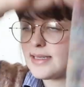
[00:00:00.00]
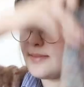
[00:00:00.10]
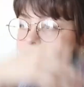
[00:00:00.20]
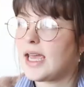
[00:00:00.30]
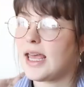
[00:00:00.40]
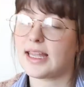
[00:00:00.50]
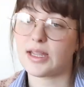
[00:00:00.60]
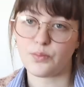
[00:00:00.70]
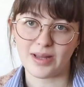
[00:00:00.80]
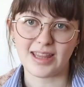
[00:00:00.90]
someday,
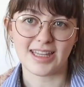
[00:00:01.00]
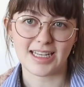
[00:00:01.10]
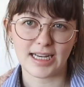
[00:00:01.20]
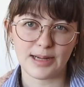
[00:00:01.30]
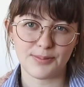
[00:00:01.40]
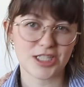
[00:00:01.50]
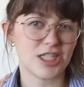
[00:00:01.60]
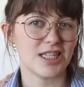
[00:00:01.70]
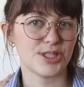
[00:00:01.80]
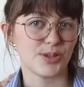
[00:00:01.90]
like with the knitting
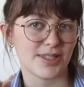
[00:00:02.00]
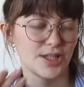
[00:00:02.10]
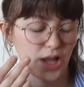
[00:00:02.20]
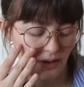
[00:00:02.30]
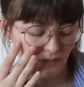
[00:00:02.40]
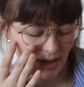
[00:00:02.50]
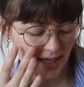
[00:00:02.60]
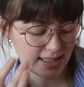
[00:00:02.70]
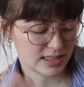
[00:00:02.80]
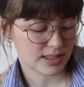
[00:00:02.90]
machine, so it's a lot
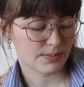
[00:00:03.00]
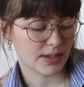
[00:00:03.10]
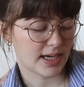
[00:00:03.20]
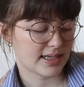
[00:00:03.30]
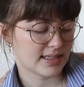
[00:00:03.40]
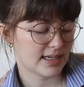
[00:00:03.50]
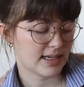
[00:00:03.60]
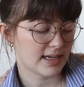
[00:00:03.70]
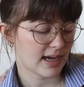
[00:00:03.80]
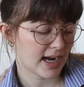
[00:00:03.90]
faster, but
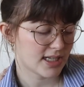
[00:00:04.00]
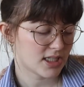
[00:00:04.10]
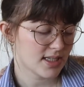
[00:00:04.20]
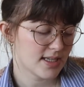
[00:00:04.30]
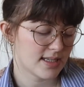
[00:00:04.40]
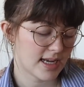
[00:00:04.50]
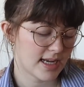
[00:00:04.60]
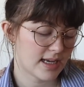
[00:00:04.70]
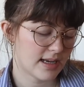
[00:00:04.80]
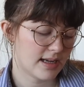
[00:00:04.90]
I just
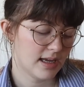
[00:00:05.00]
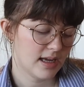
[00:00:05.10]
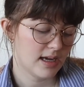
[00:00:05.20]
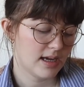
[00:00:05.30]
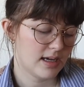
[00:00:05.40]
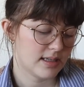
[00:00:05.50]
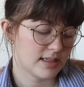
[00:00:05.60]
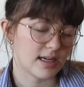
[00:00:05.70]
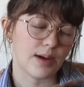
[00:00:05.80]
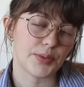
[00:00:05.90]
need
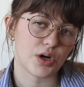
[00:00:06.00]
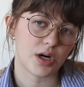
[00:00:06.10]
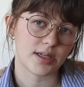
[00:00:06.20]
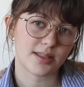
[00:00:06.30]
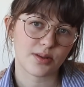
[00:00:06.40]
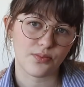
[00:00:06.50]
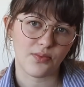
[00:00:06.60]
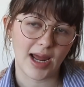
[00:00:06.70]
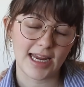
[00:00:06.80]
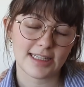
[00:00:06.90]
to come across the
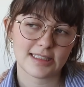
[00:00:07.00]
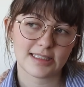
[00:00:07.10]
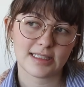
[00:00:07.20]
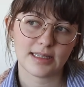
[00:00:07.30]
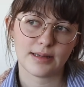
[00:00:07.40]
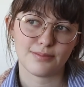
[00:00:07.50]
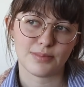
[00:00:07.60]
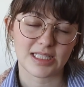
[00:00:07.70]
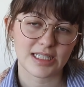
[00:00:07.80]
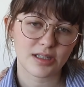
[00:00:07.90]
right
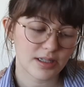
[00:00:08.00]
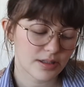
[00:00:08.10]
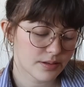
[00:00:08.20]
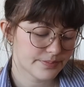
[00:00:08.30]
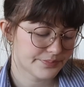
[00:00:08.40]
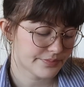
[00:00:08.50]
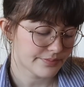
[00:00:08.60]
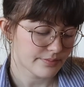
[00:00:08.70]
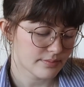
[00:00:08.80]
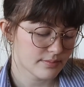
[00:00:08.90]
material.
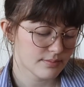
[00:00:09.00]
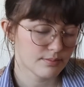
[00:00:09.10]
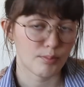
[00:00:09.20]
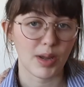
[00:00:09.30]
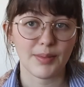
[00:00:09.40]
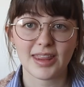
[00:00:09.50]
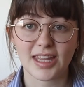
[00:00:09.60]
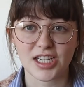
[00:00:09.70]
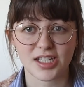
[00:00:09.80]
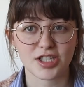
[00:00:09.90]
Maybe
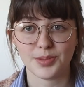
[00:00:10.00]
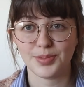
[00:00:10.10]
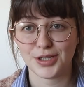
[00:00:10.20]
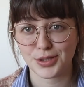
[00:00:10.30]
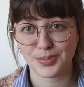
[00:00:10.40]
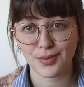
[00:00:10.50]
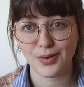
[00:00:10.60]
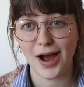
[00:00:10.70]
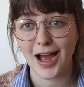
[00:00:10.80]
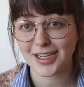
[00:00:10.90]
they should be
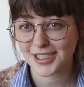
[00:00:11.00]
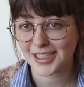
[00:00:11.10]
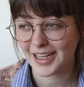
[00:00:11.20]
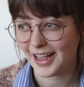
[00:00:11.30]
superwash,